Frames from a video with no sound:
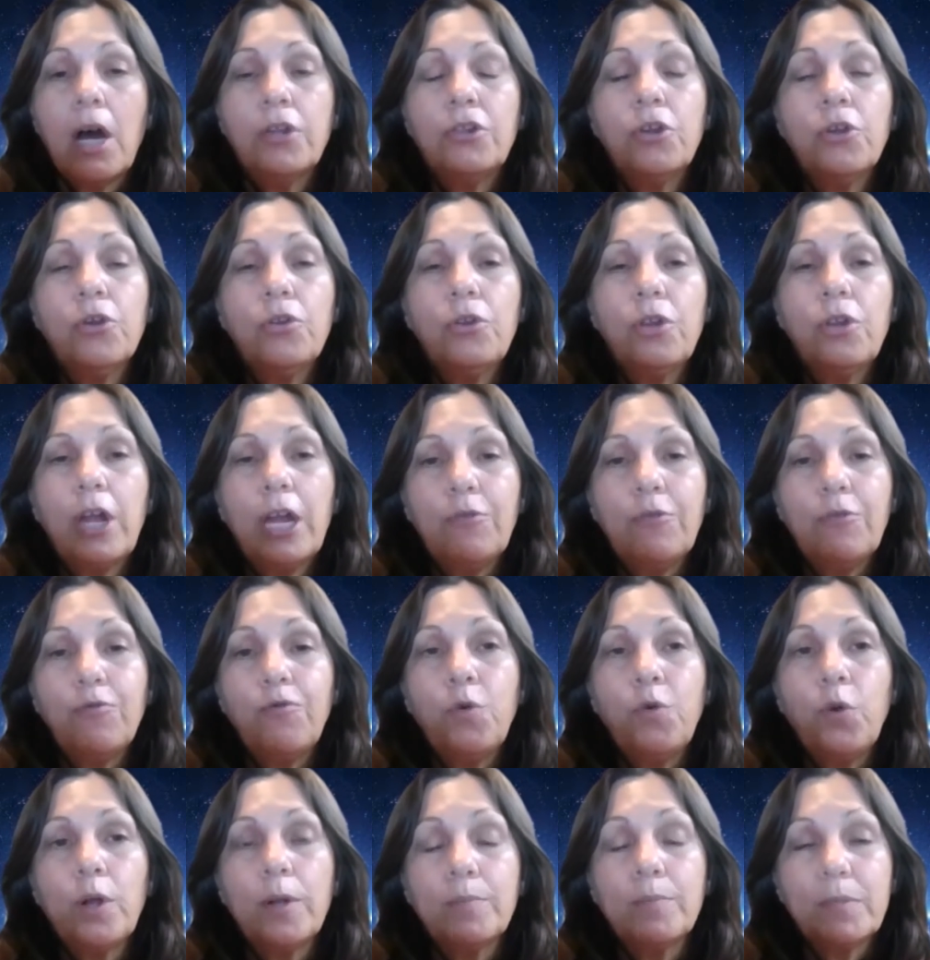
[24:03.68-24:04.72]
other life
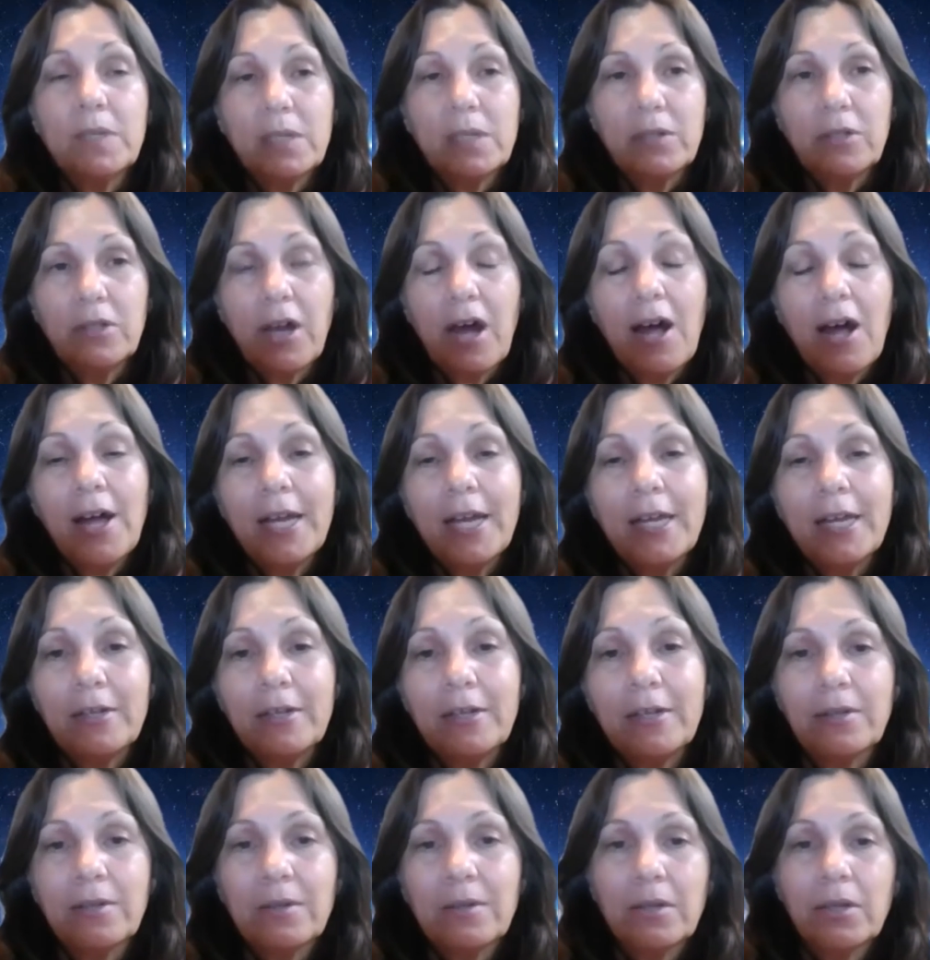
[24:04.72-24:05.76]
forms died,
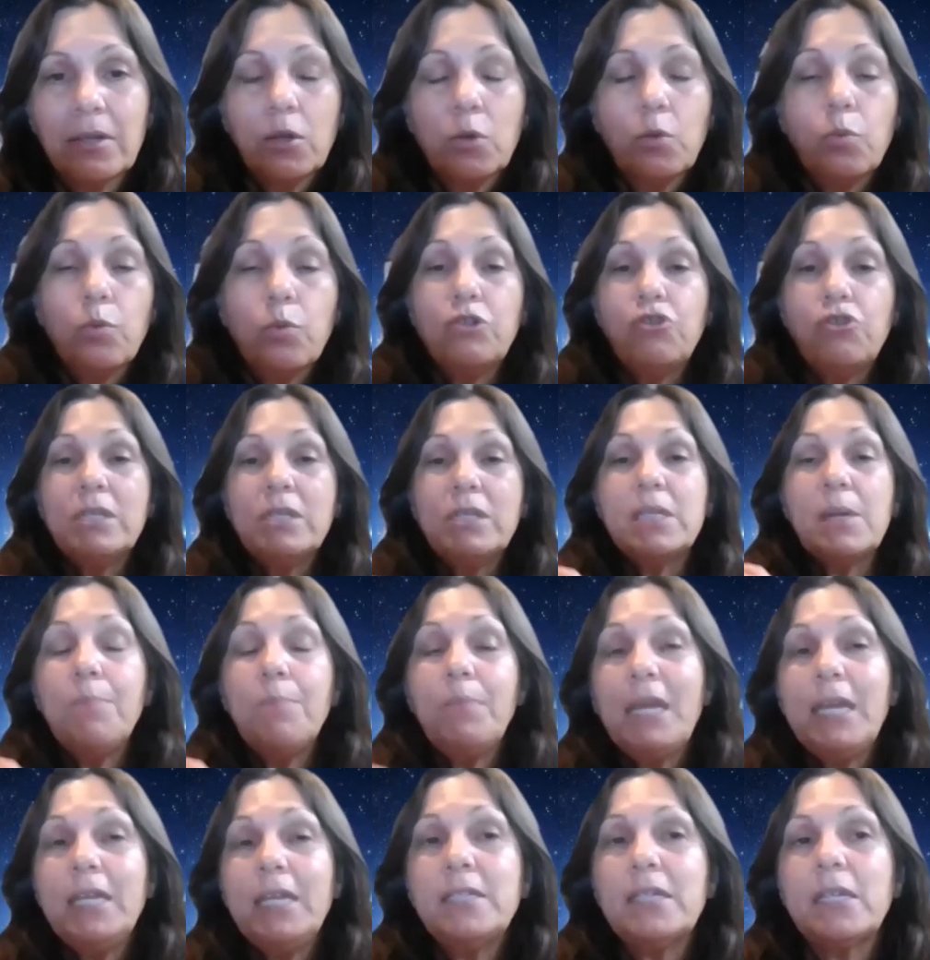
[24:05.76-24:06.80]
which is
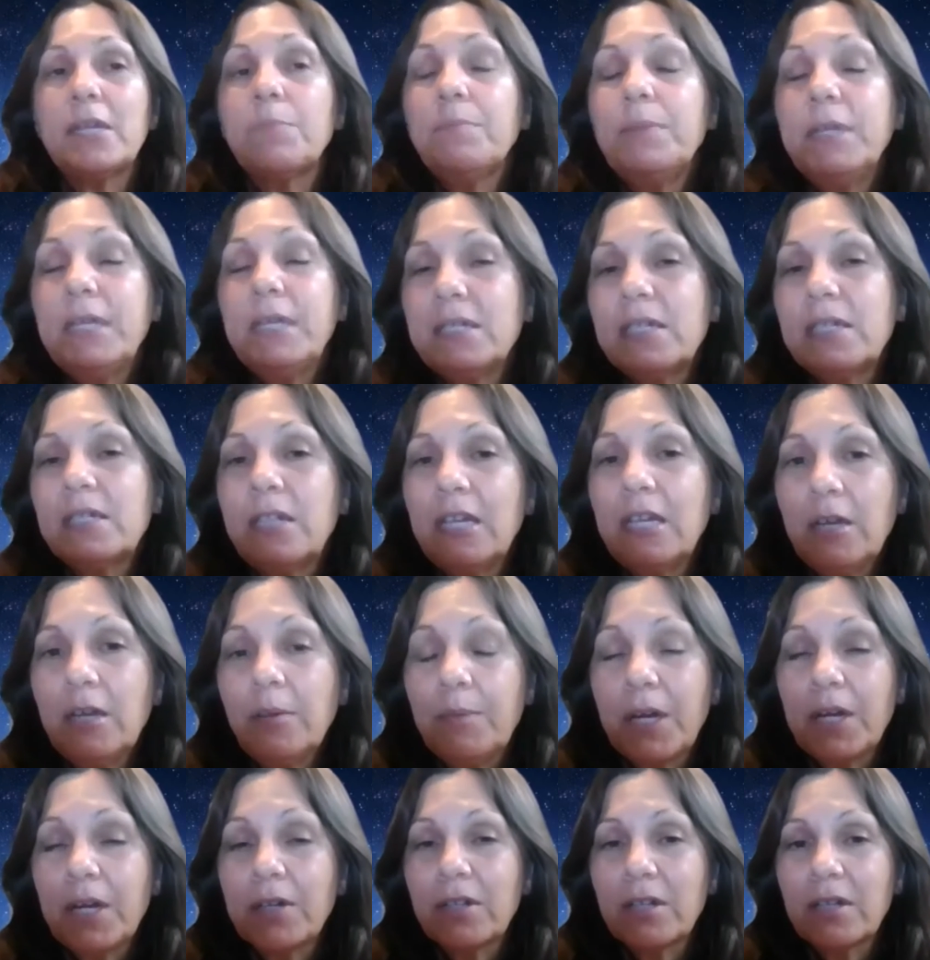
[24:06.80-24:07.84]
amazing because think
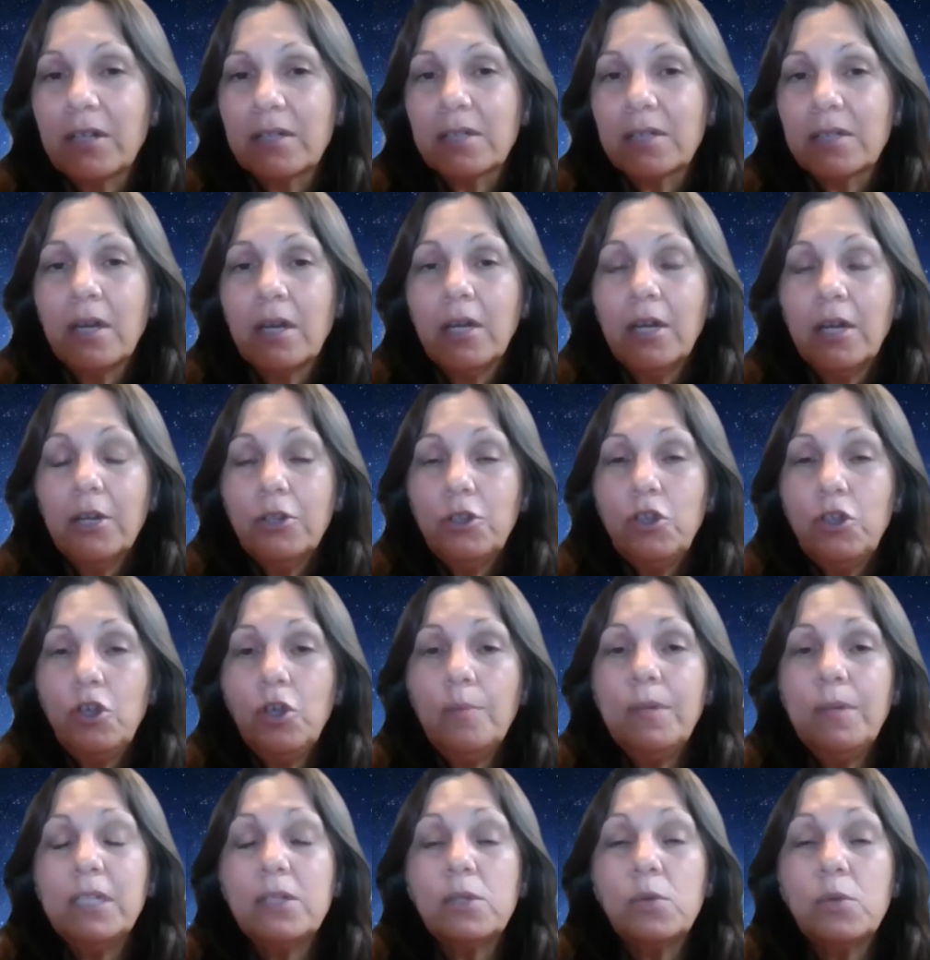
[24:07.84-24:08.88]
about this.
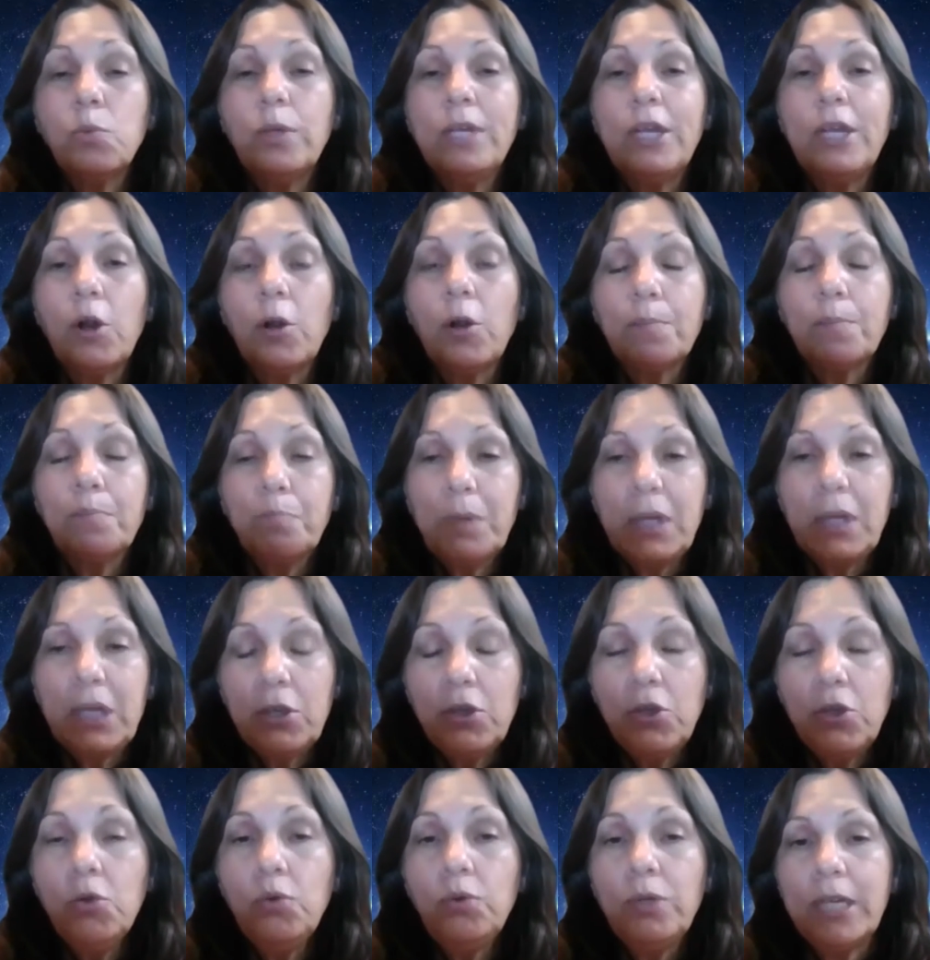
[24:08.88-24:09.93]
Humans, we are
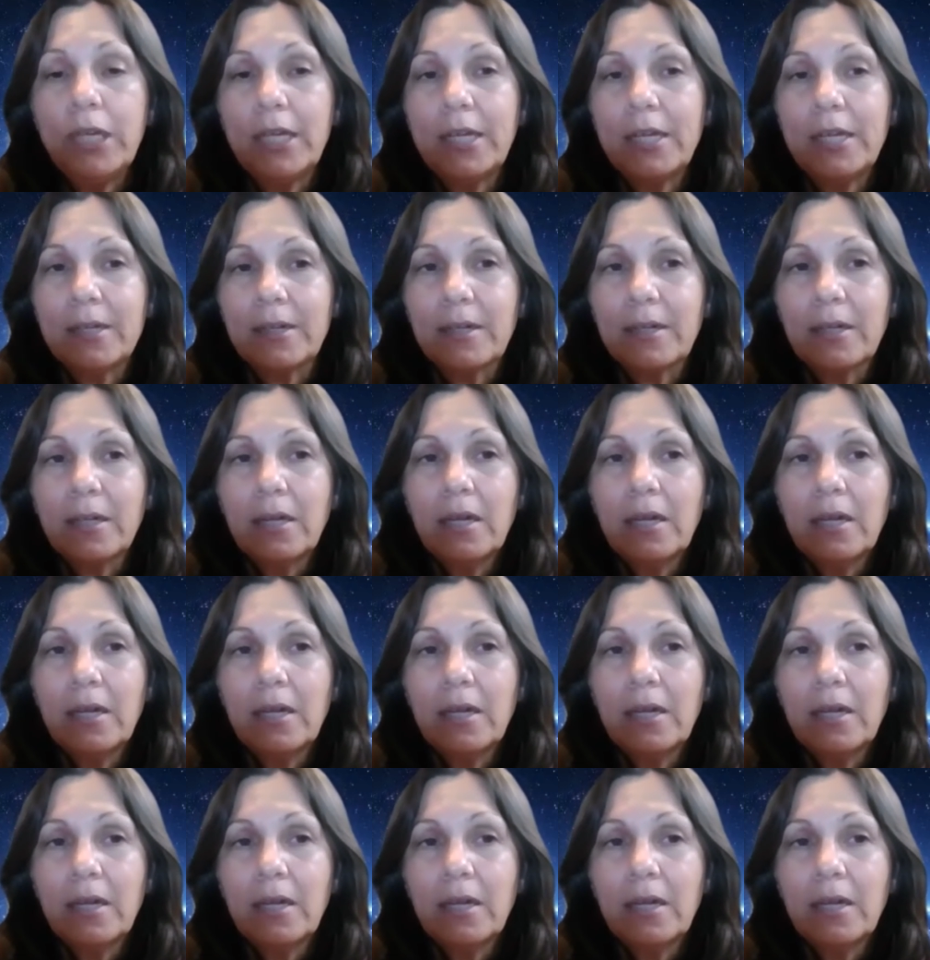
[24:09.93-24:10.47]
puny.